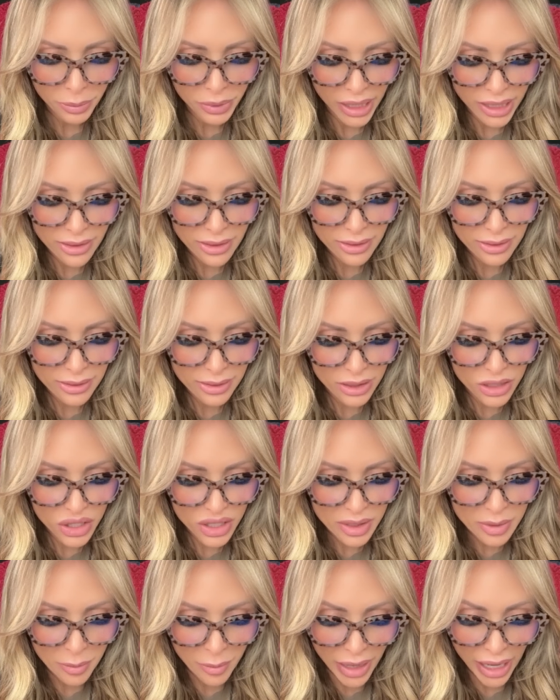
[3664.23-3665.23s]
places, such
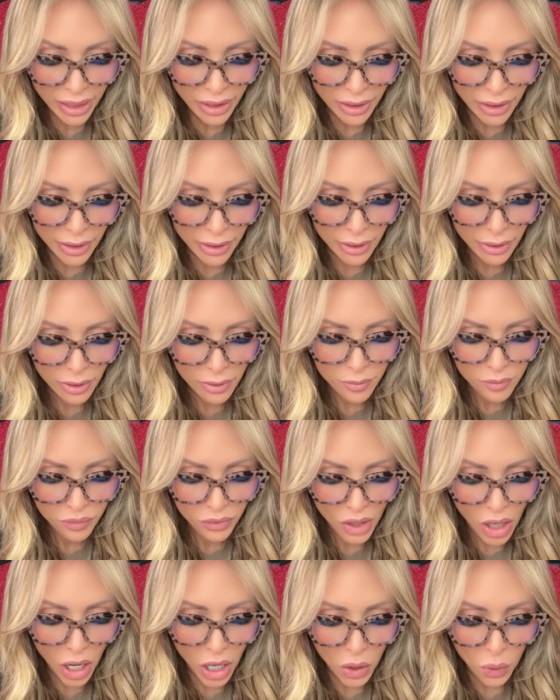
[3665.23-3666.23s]
as Mecca,
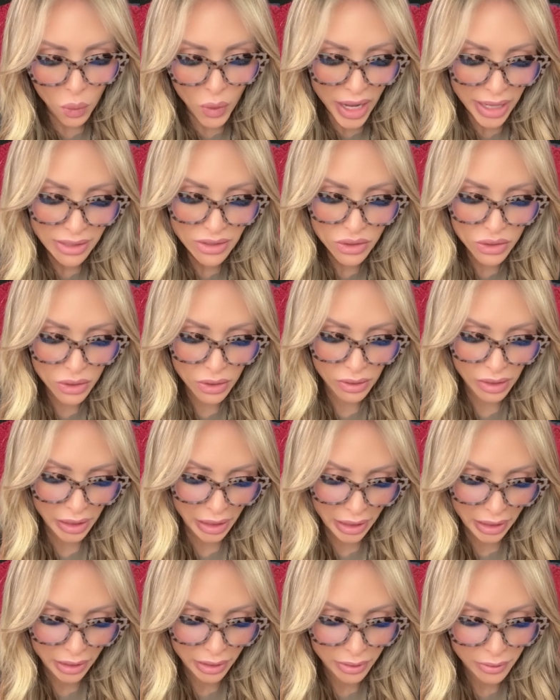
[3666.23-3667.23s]
are
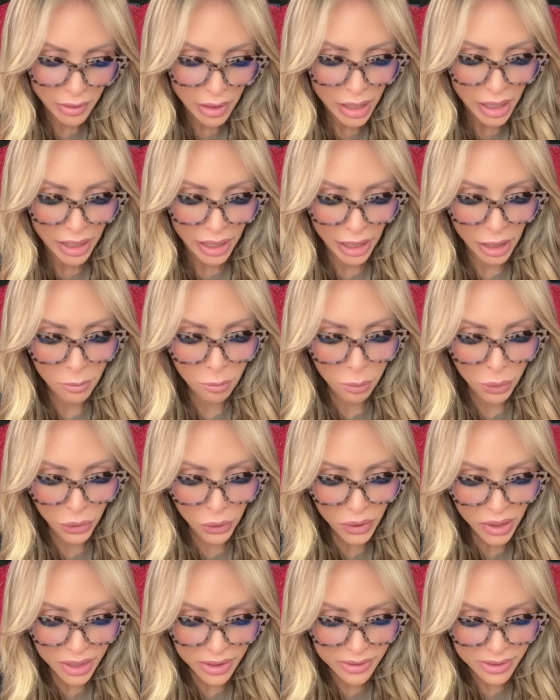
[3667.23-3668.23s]
westerly. In
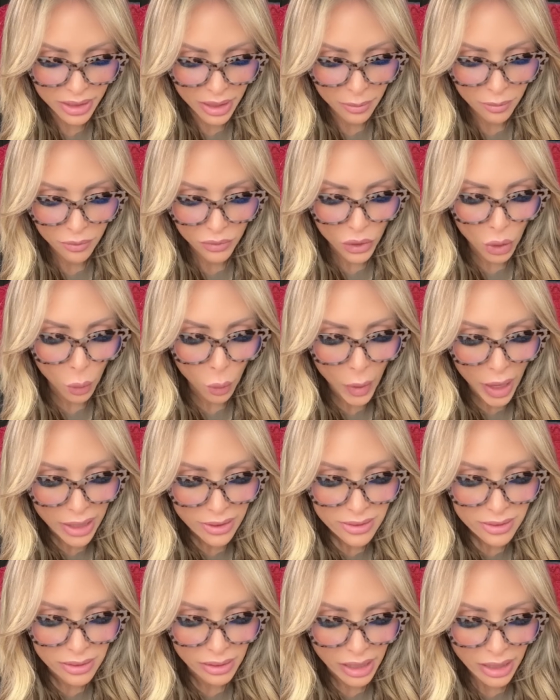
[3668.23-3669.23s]
Buddhism, the
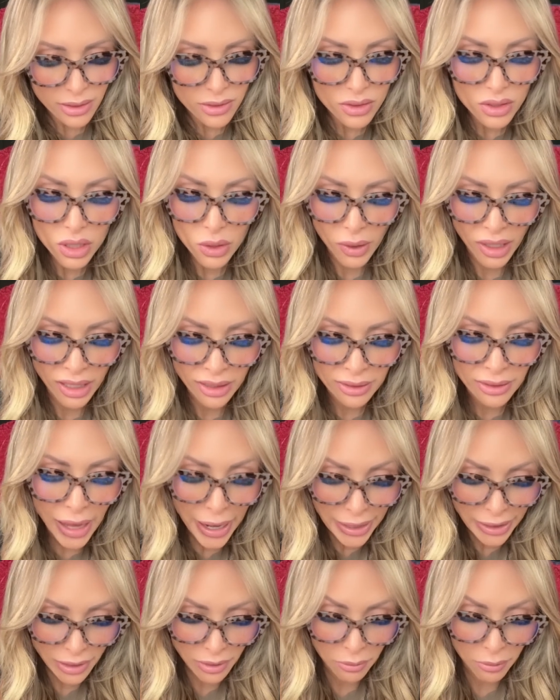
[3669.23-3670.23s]
West leads to
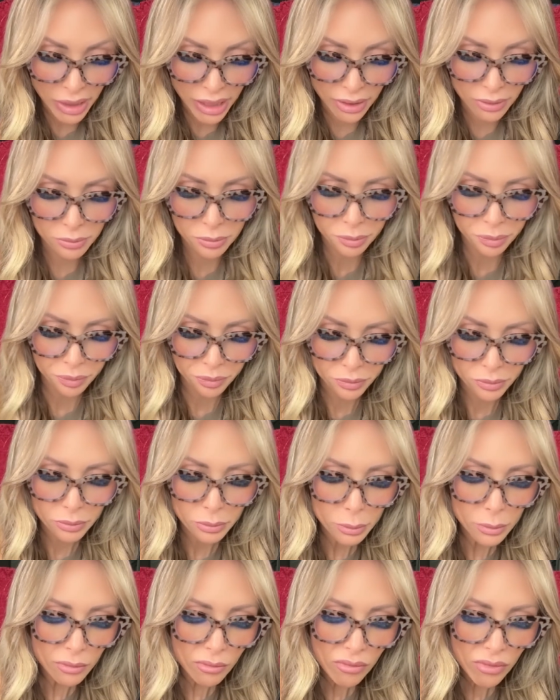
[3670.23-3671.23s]
enlightenment.
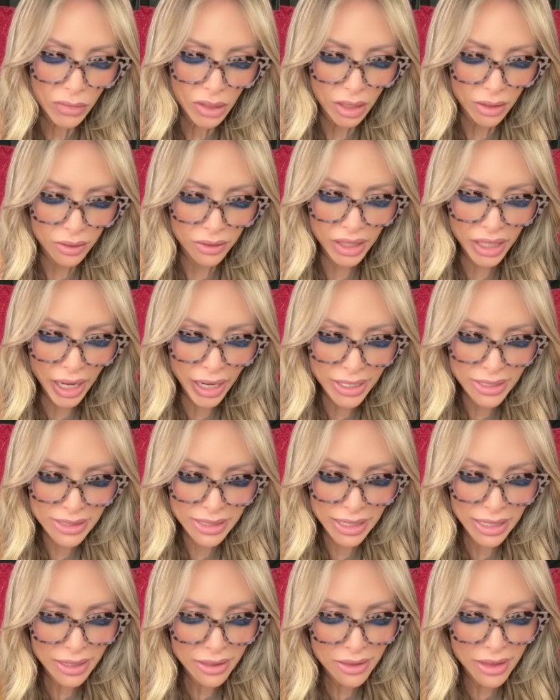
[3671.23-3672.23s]
The
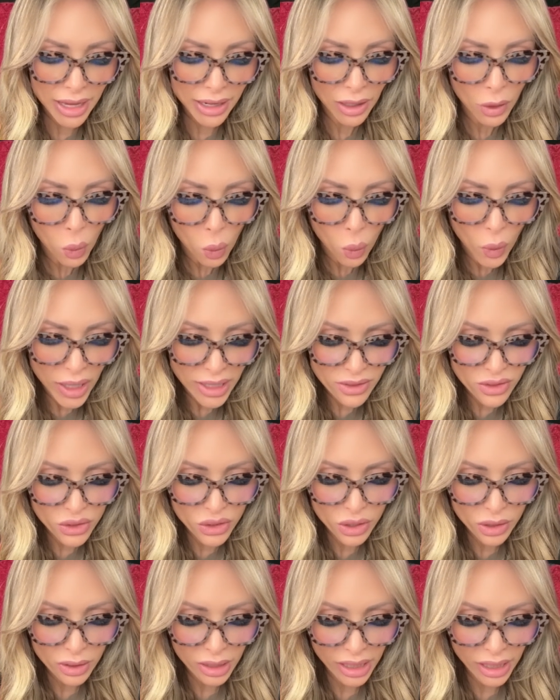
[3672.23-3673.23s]
idea that a
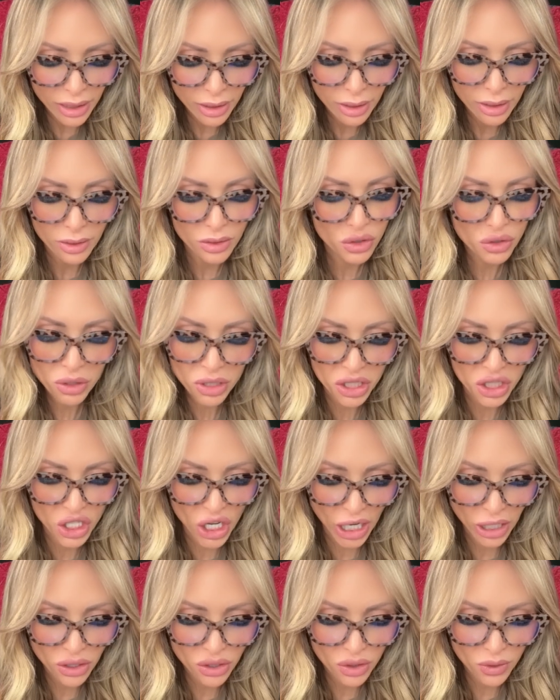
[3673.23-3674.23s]
westerly
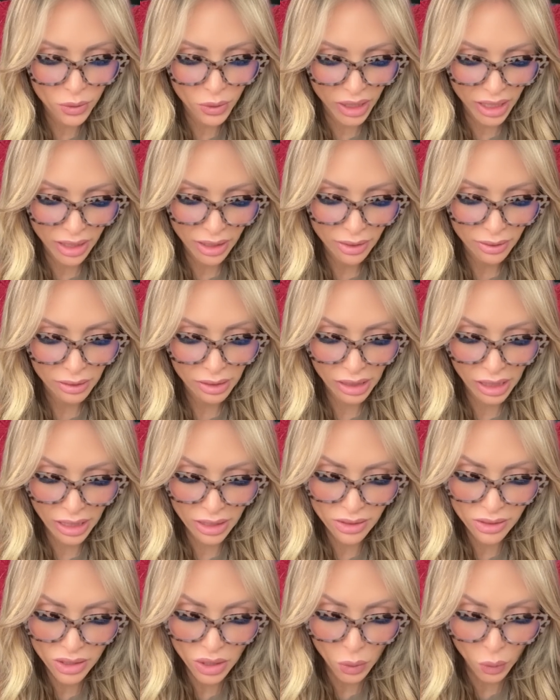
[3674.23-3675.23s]
trajectory
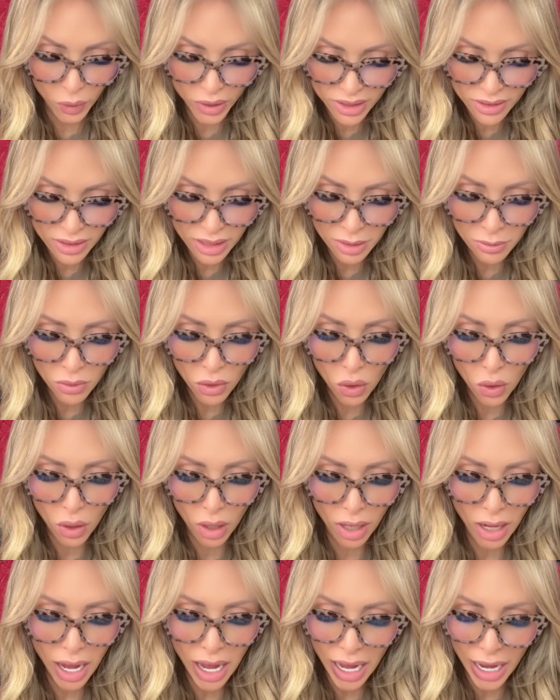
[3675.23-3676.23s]
leads to wisdom
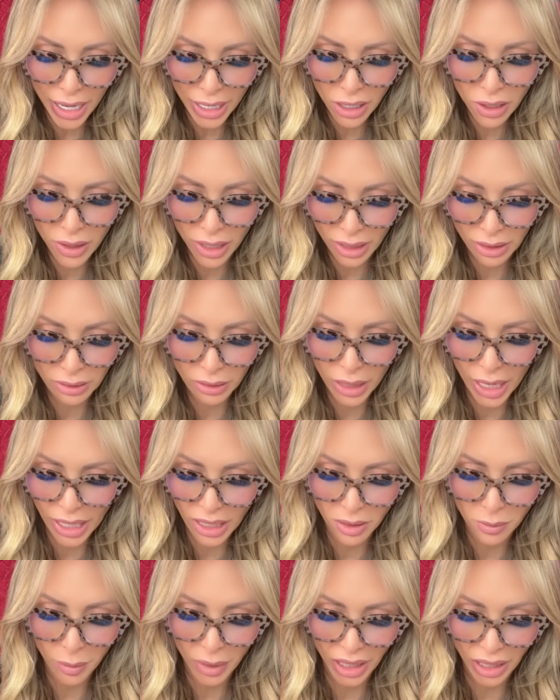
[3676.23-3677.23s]
or higher
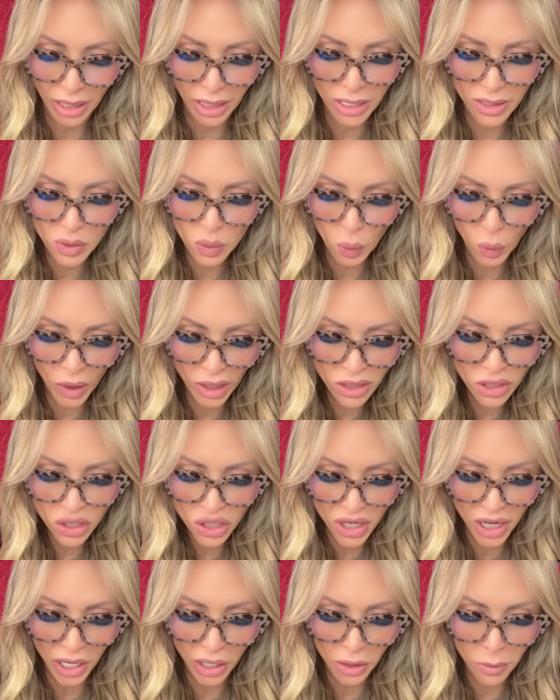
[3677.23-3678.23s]
enlightenment is one
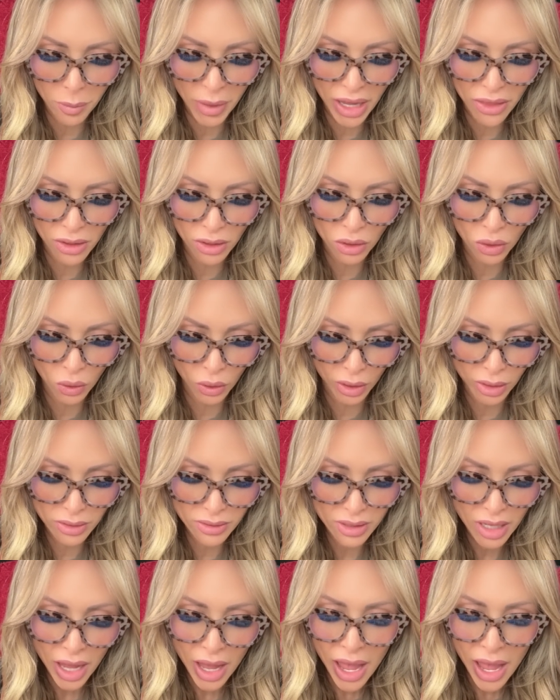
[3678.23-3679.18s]
shared by the Norse